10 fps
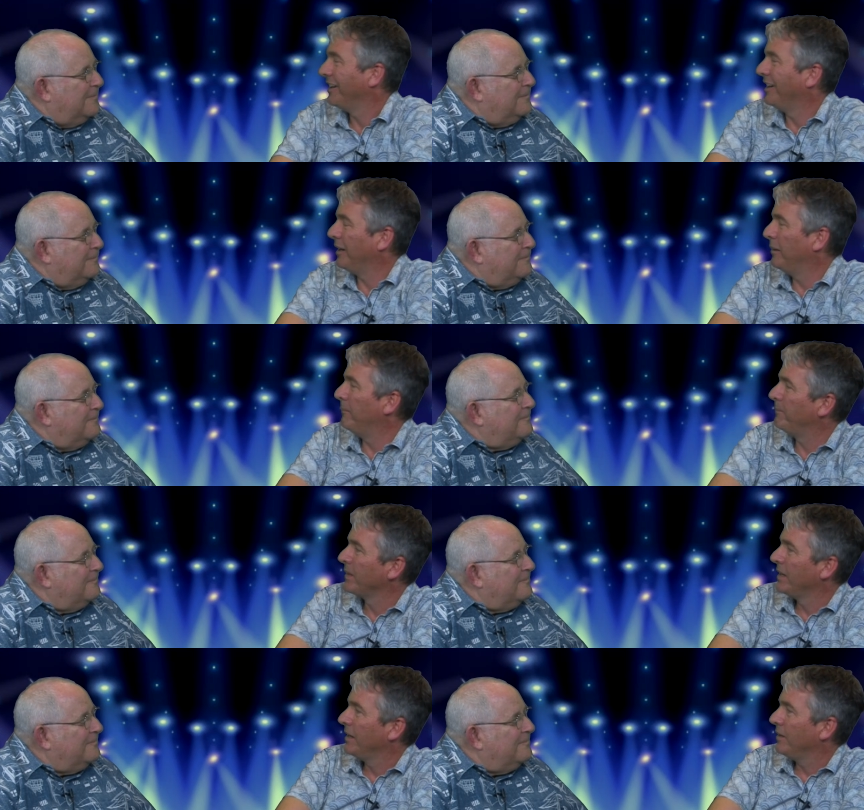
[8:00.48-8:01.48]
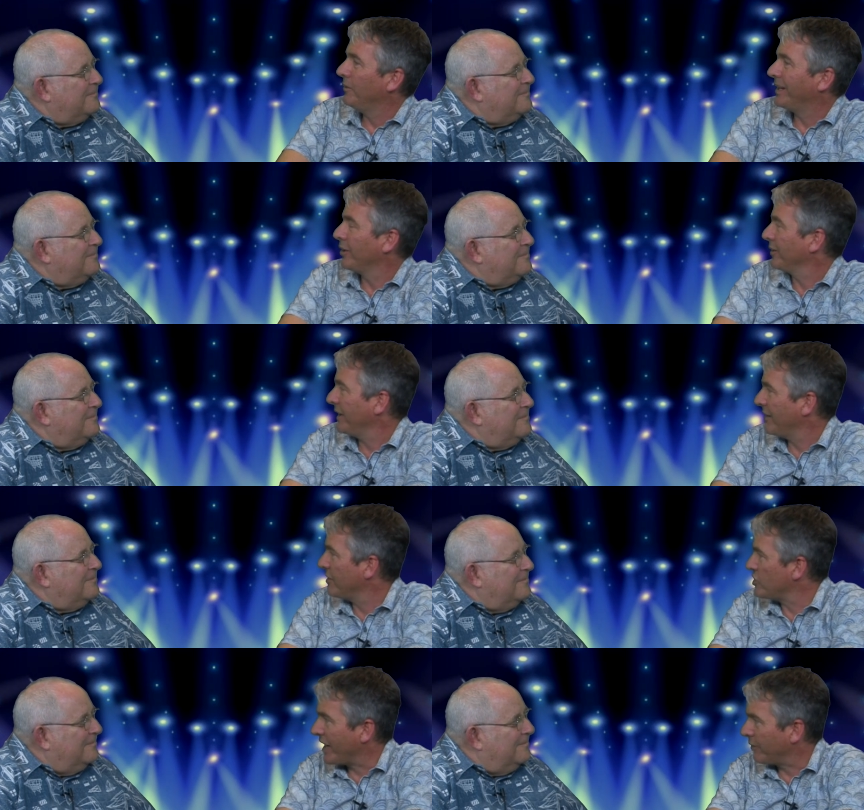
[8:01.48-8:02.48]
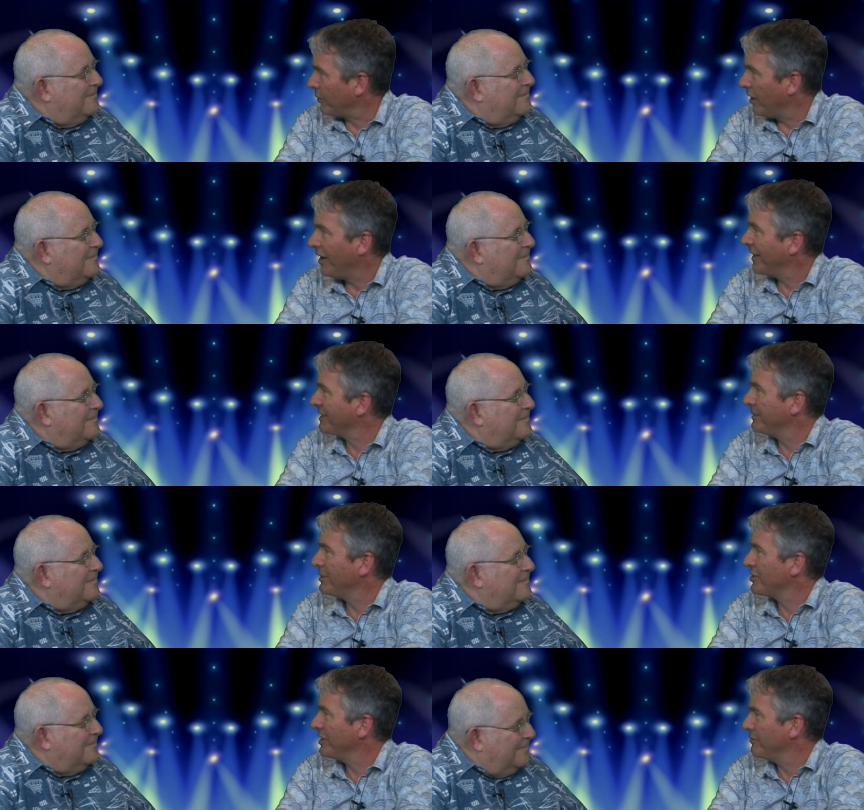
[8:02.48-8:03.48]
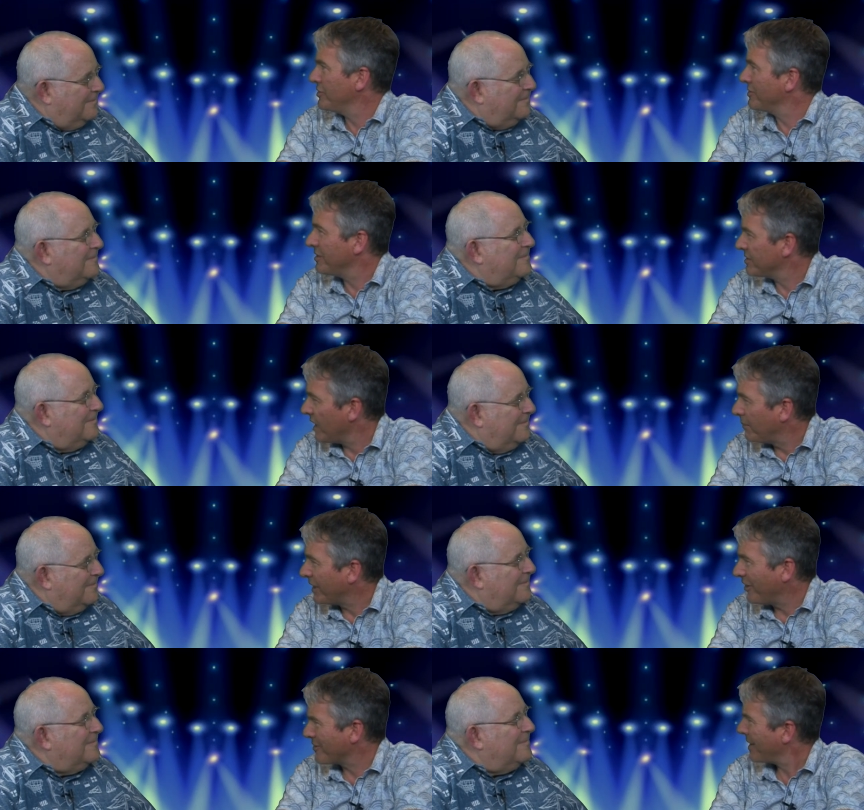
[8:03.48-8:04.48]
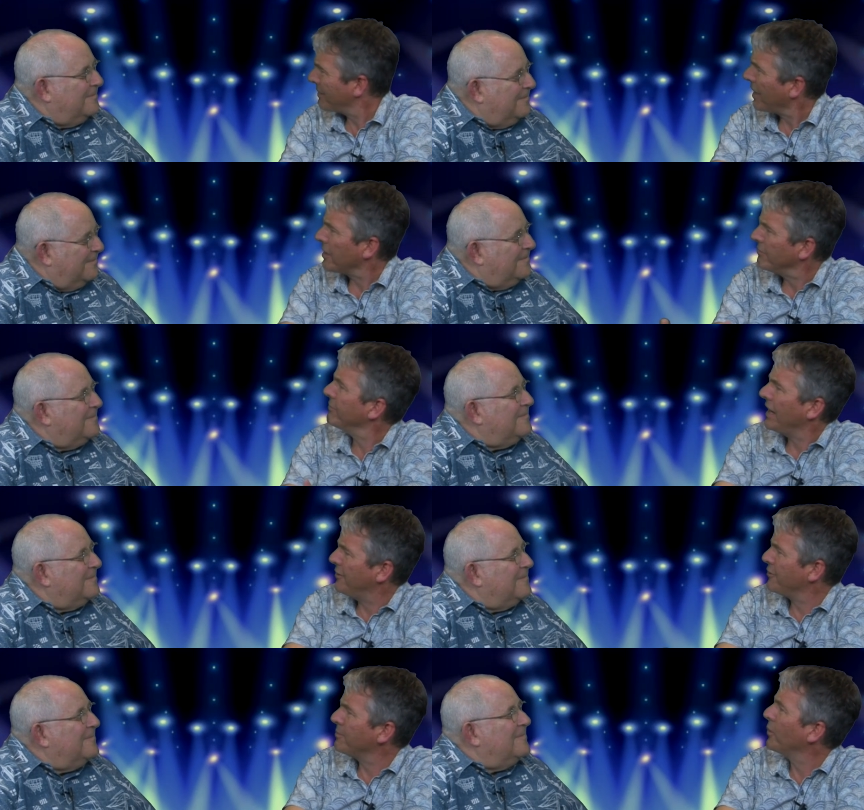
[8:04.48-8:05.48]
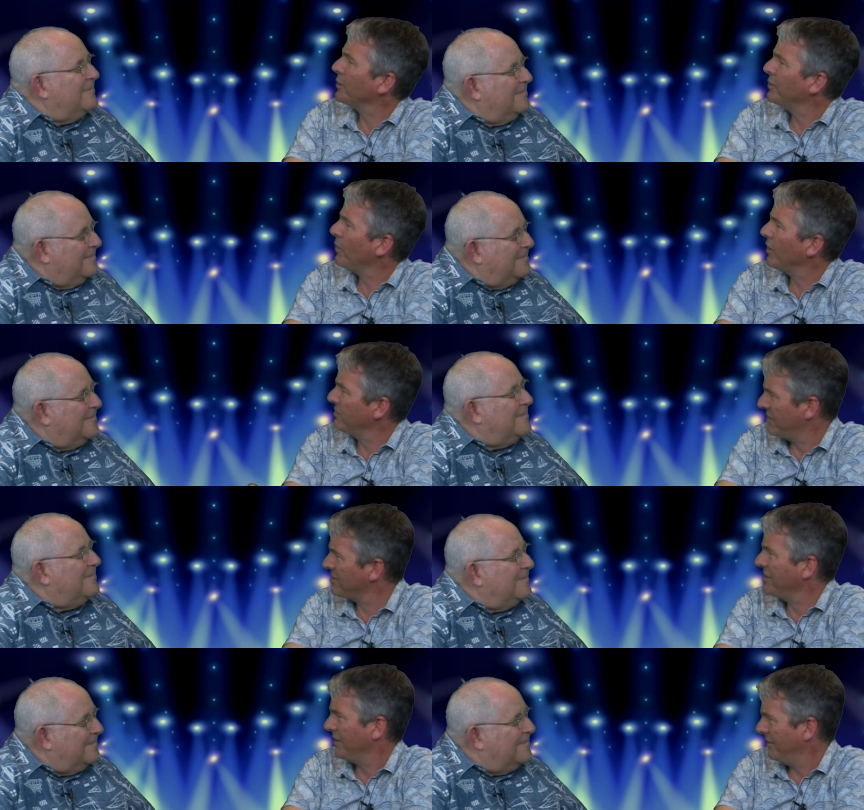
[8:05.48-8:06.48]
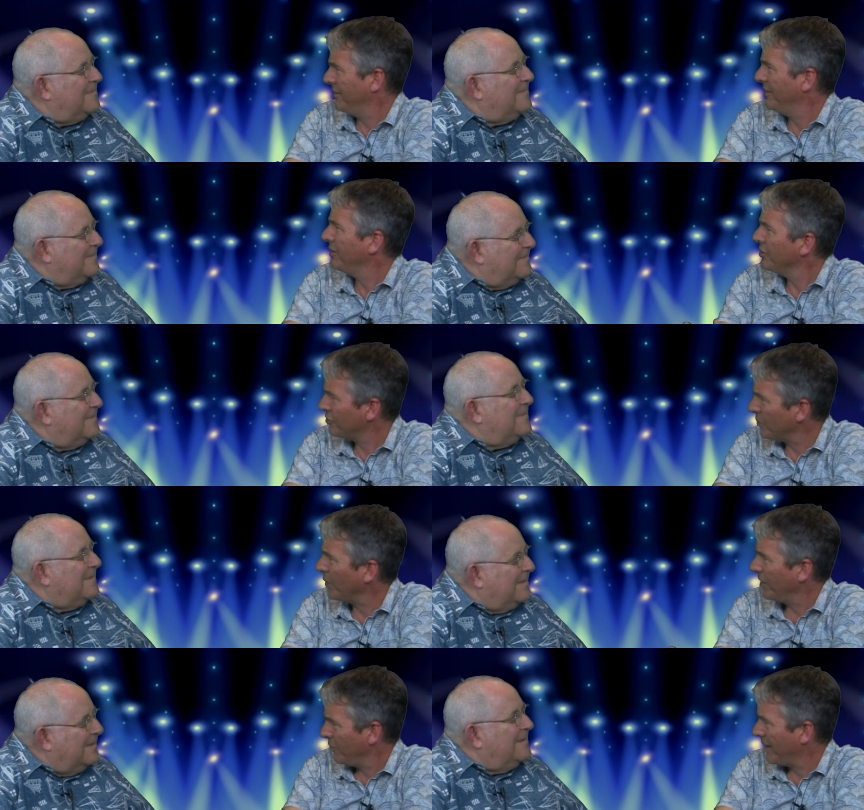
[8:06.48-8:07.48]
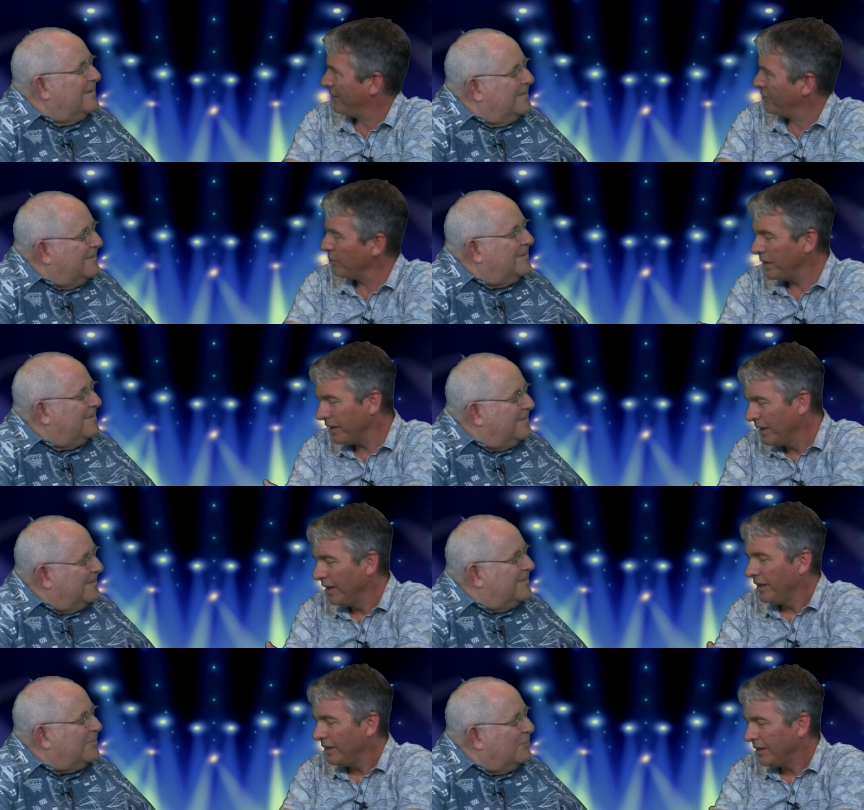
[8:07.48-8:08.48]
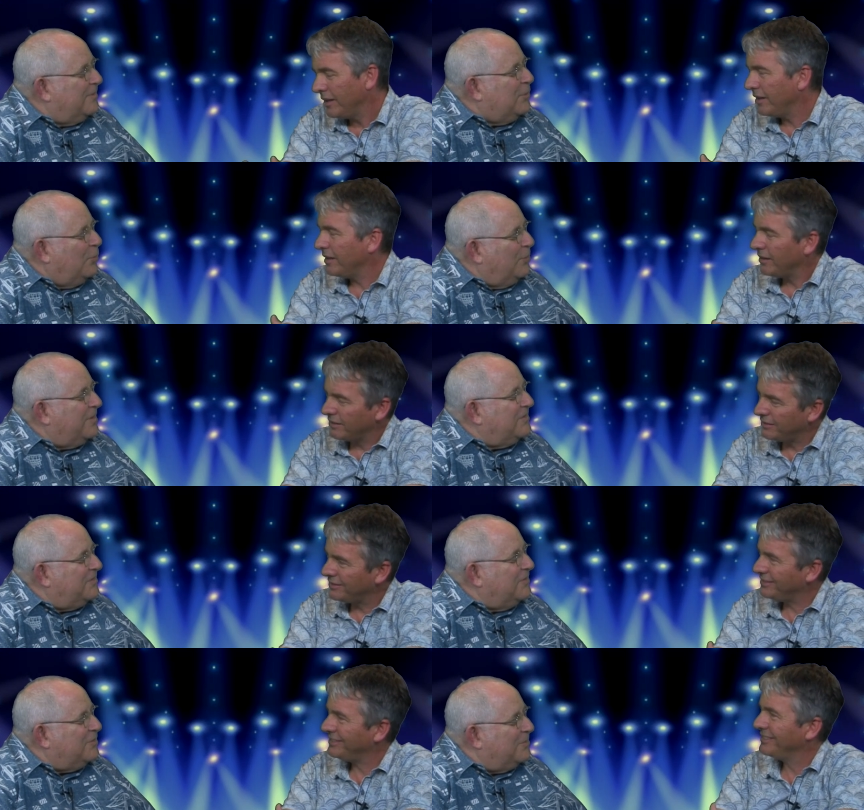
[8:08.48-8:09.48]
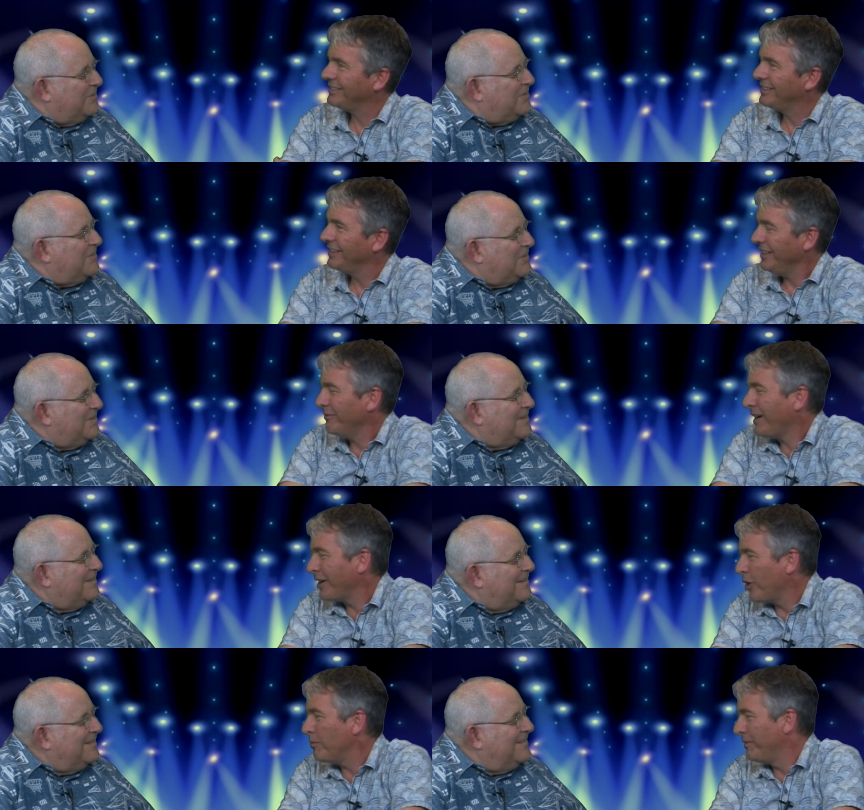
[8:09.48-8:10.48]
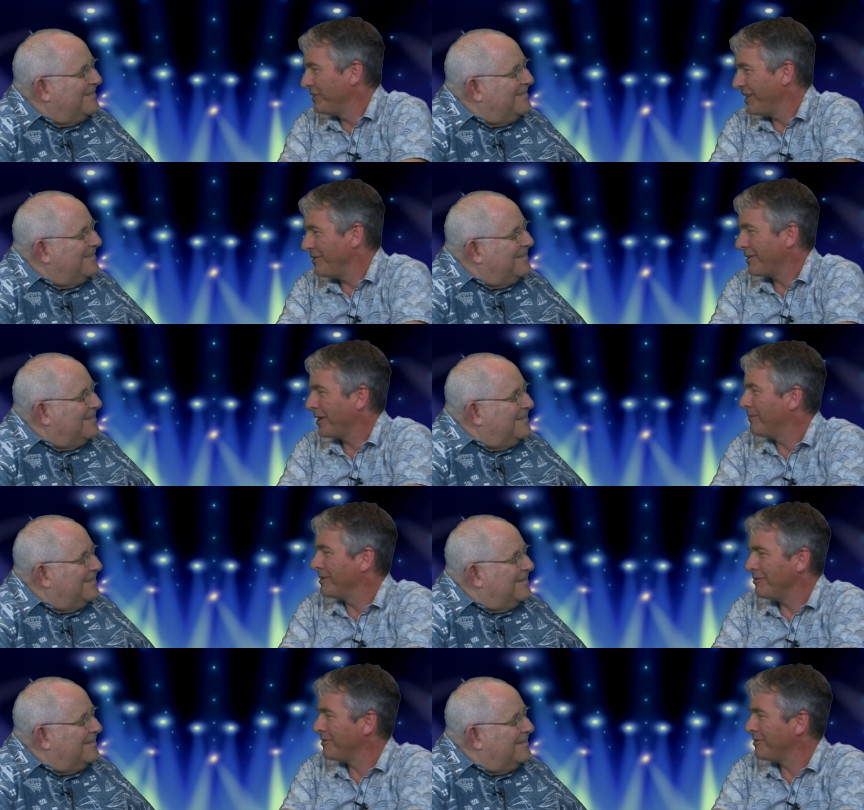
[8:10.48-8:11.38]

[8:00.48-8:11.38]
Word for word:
Speaker 1: Um, we currently have the Shangri-La exhibition, which is Islamic art. That kind of caters more to our existing historic crowd. So we, serving all constituencies. My hope is that you come and you